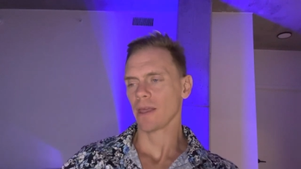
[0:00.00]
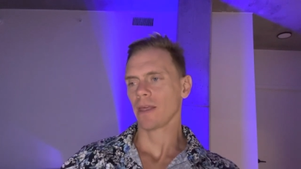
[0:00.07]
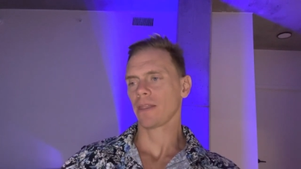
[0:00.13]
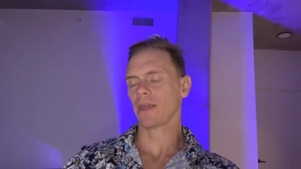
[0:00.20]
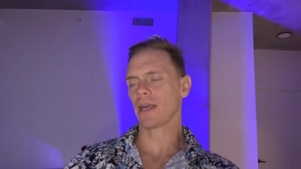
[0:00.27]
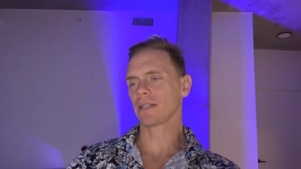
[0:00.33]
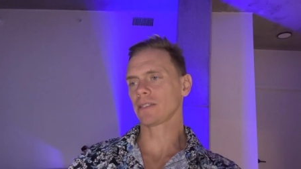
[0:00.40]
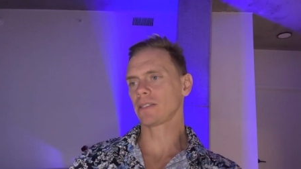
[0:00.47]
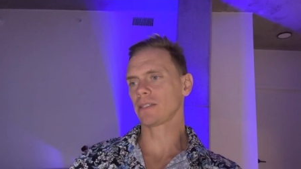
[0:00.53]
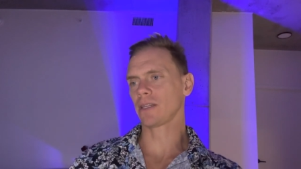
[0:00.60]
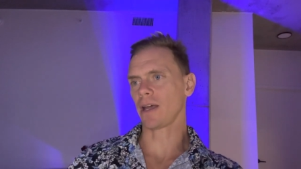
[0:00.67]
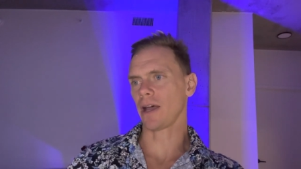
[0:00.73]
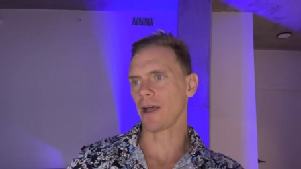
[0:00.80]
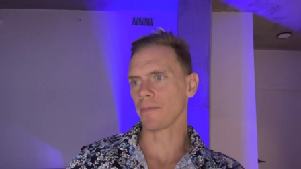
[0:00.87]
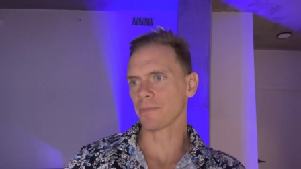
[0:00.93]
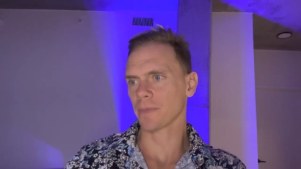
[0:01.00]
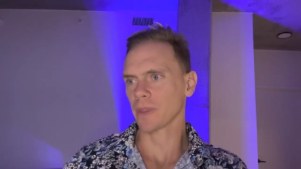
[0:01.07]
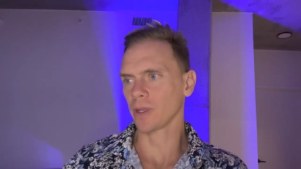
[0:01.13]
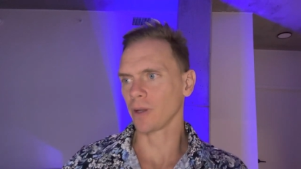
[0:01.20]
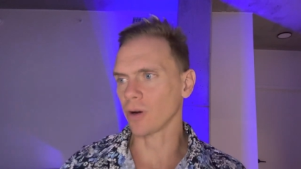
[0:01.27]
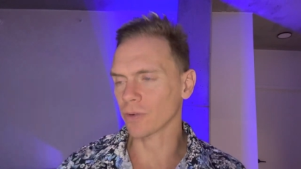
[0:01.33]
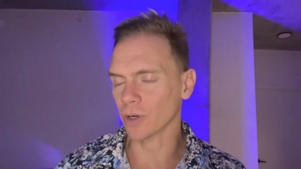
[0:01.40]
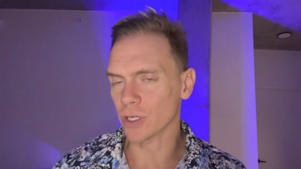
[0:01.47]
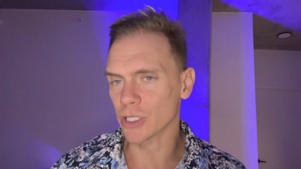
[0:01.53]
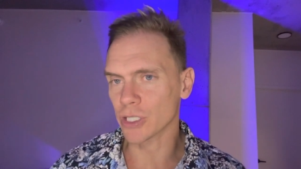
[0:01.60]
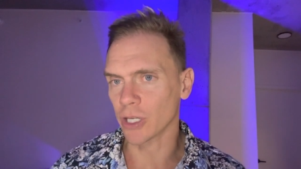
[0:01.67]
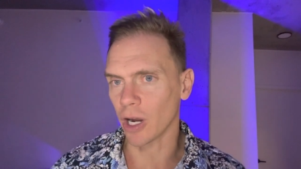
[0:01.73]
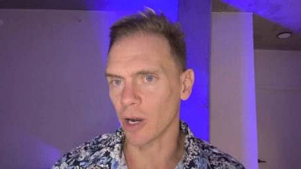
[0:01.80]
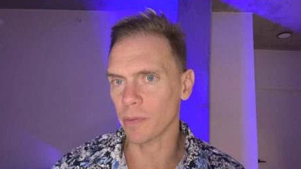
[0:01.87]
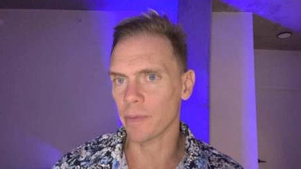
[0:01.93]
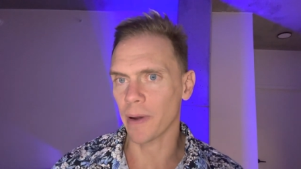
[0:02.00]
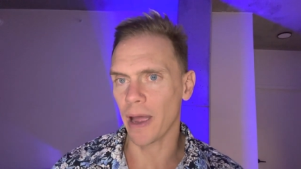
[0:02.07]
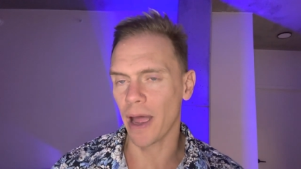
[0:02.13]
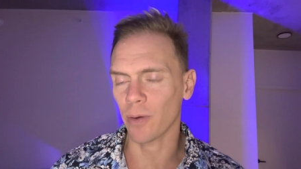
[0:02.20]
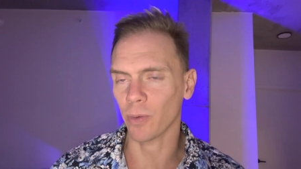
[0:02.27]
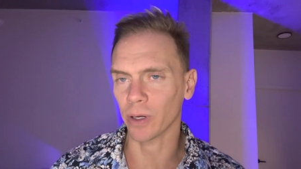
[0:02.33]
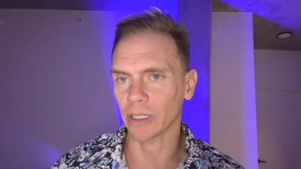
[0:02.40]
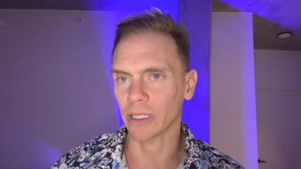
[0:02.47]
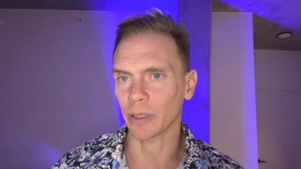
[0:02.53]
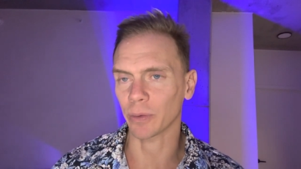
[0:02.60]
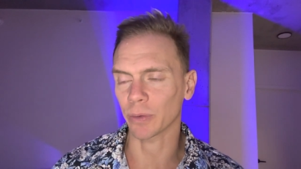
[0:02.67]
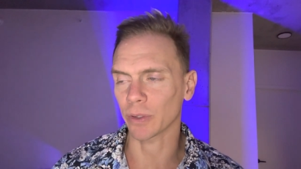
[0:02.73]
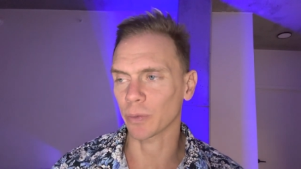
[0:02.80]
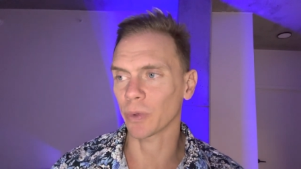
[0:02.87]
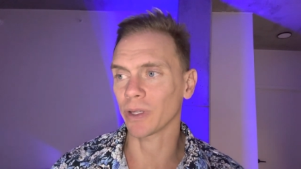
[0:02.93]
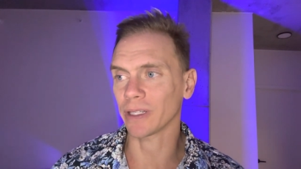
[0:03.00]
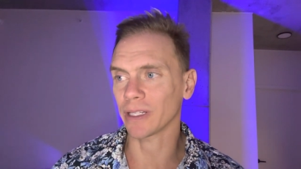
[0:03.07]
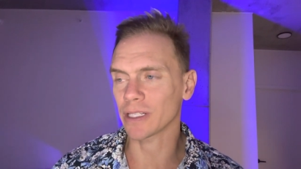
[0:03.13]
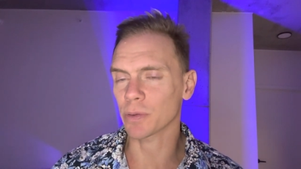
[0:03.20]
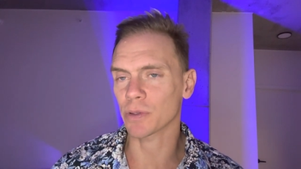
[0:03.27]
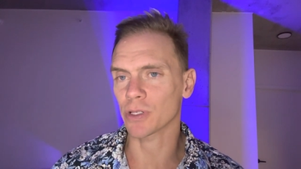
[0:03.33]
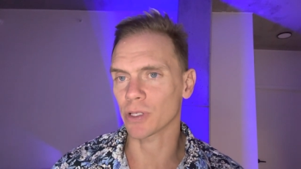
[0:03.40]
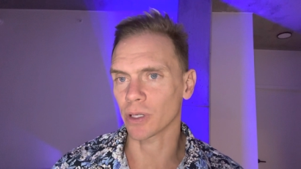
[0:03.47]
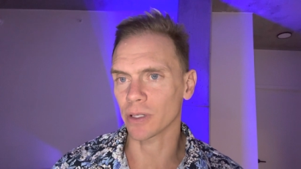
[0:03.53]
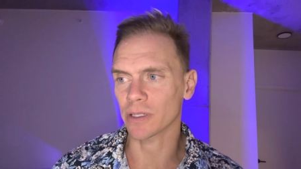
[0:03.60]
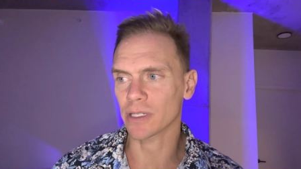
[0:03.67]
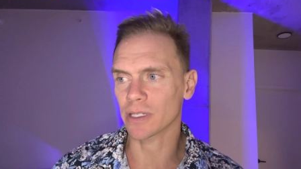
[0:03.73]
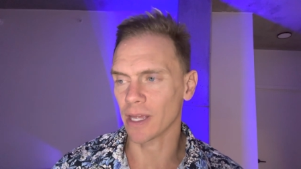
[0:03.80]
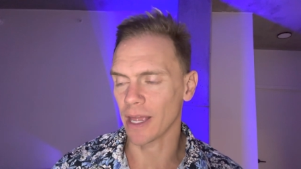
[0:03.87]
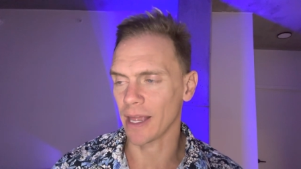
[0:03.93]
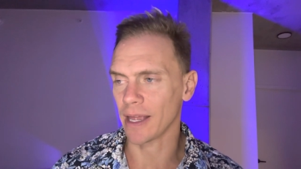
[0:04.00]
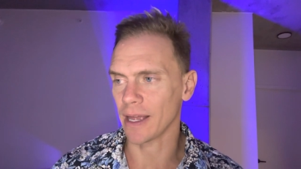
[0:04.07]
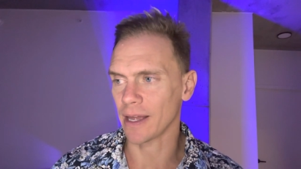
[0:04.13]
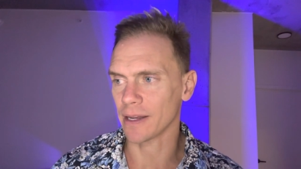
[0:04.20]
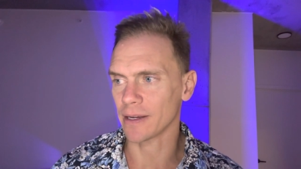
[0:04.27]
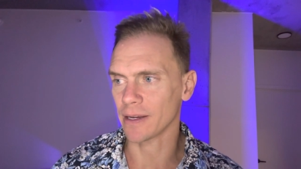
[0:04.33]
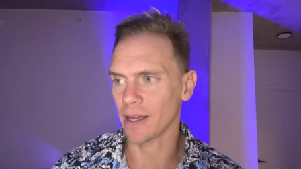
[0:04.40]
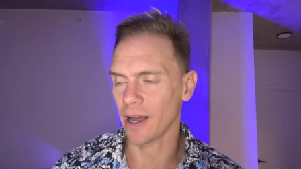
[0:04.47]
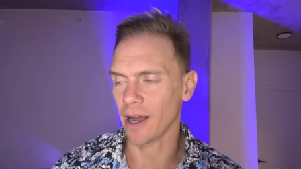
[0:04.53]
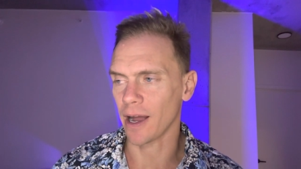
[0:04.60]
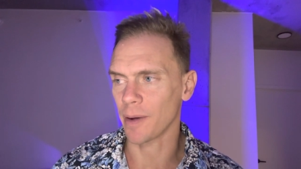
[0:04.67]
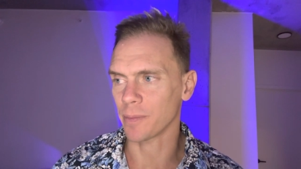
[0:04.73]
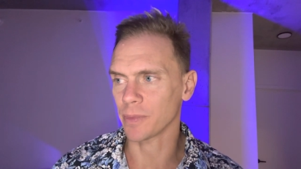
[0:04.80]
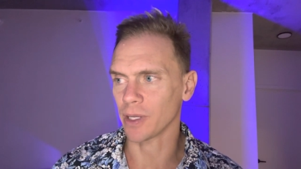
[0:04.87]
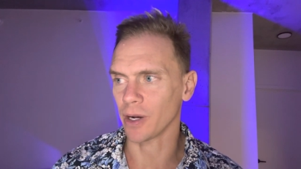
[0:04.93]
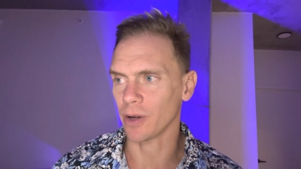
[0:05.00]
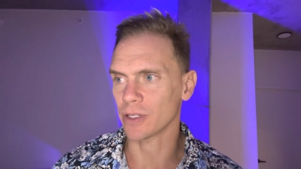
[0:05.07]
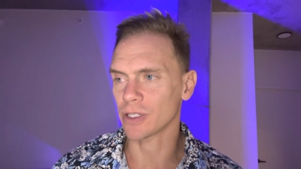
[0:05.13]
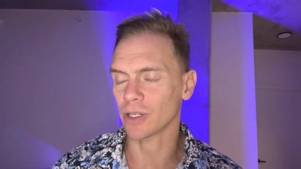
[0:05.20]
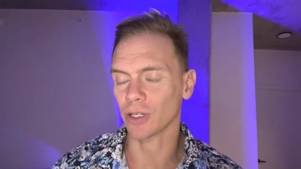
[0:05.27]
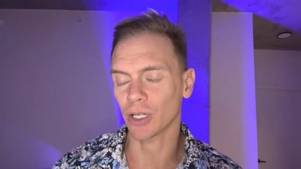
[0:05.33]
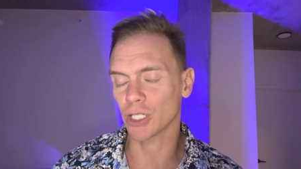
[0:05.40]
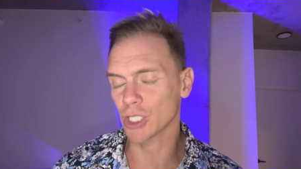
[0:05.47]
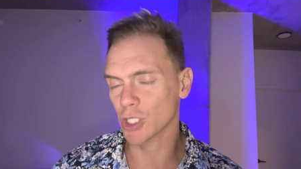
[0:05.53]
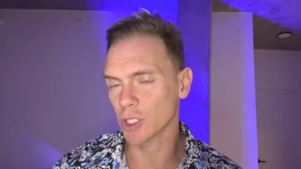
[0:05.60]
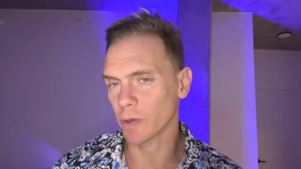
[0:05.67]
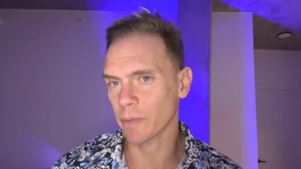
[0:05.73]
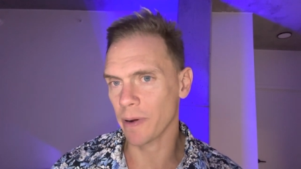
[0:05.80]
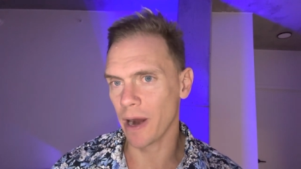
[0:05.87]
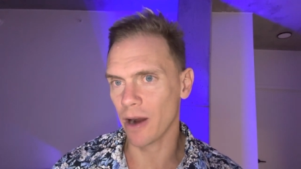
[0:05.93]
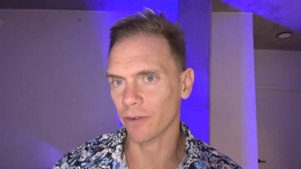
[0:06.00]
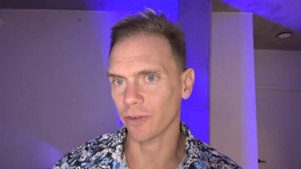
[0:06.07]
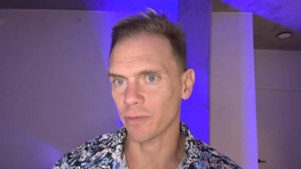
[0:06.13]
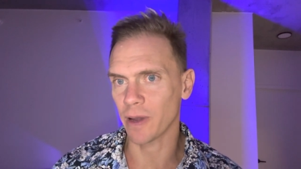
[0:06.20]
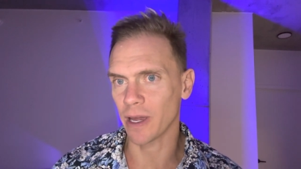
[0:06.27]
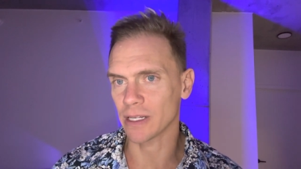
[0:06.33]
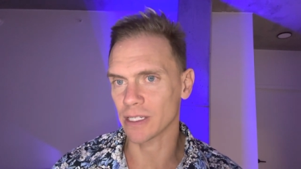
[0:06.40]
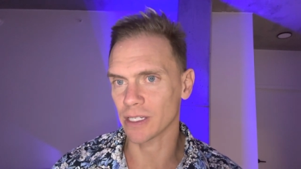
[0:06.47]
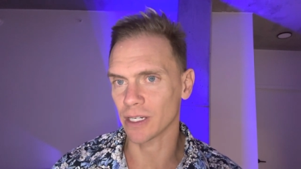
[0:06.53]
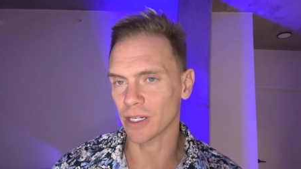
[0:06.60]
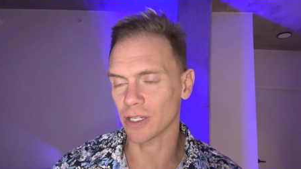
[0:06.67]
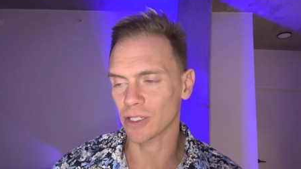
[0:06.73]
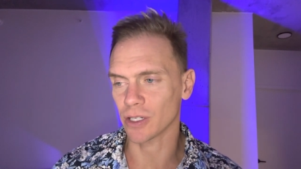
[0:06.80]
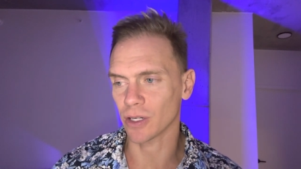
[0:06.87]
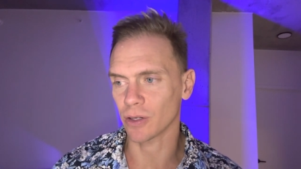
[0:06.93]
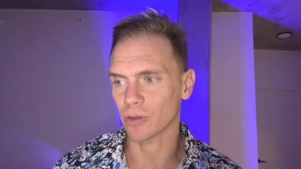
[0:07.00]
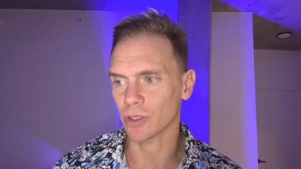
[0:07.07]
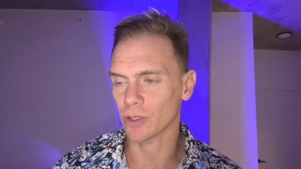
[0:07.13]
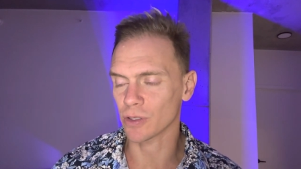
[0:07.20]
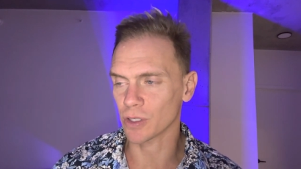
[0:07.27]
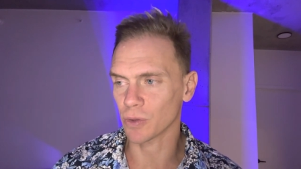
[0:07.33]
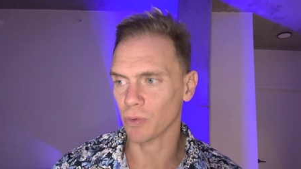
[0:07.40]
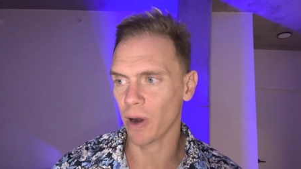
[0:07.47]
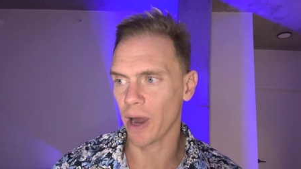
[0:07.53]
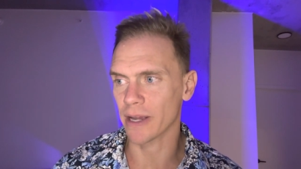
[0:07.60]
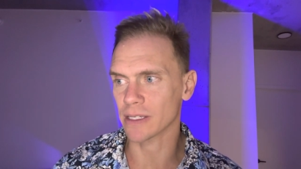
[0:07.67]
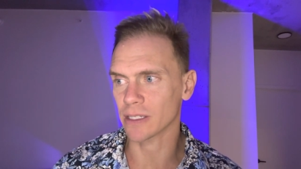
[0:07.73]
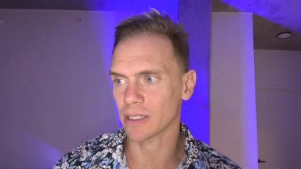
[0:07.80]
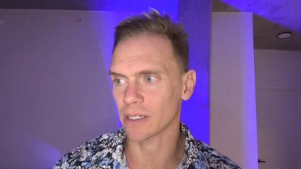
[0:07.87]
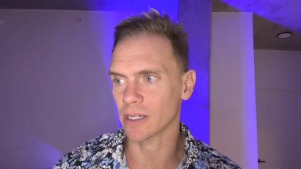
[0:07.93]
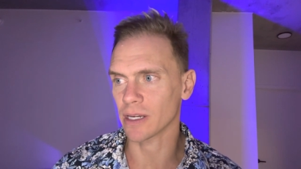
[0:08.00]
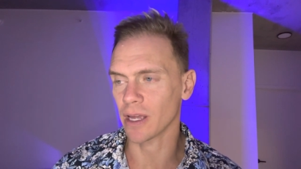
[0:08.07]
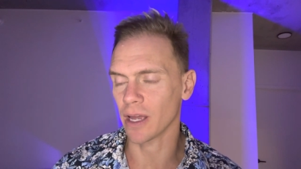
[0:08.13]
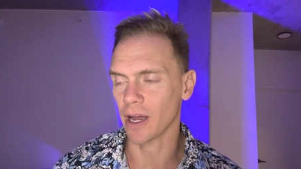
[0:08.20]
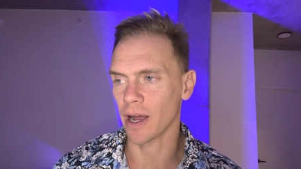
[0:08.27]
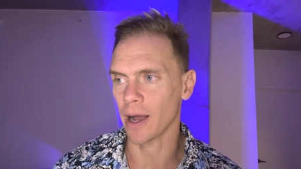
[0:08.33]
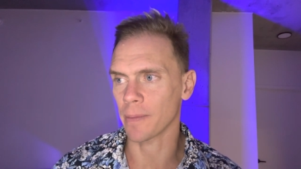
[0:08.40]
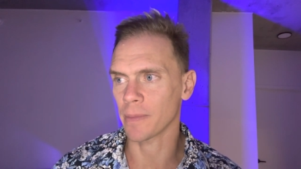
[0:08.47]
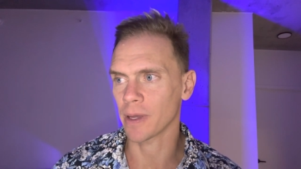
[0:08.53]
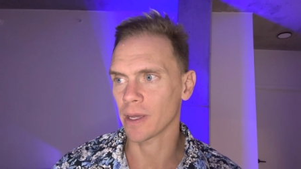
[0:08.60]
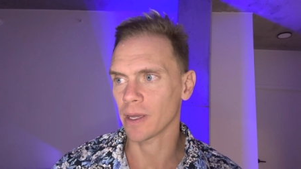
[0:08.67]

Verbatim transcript: that's um, the overall scope about what really gets results and um, you know it's extremely powerful medicine and so use it wisely um,